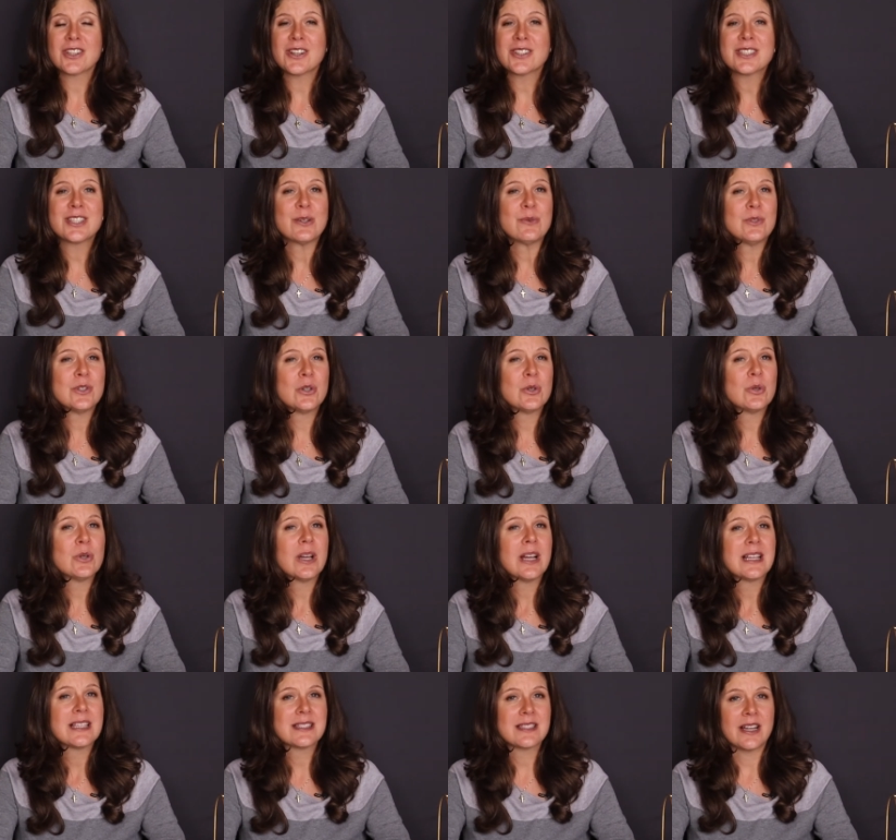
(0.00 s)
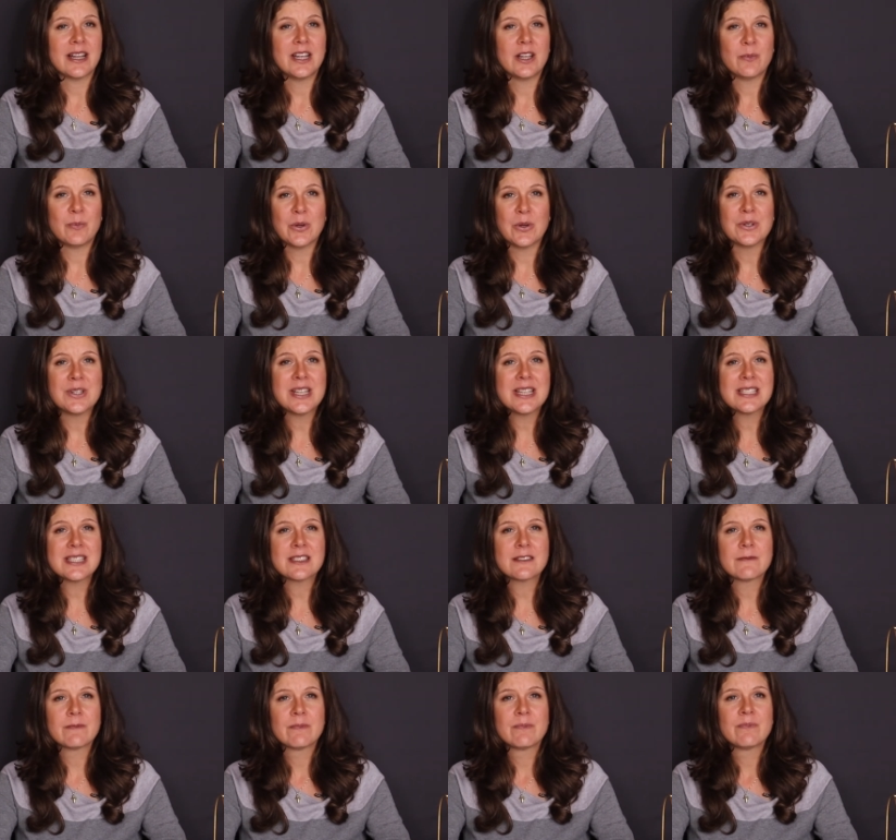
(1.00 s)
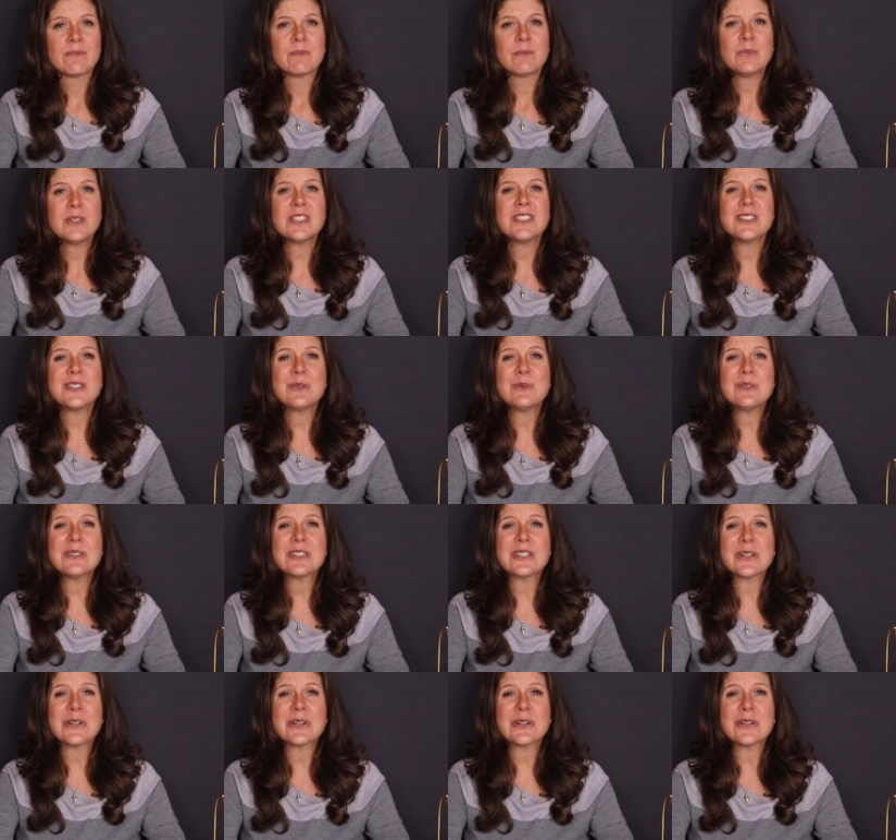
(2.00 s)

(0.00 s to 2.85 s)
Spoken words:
also no sign-up bonus. But students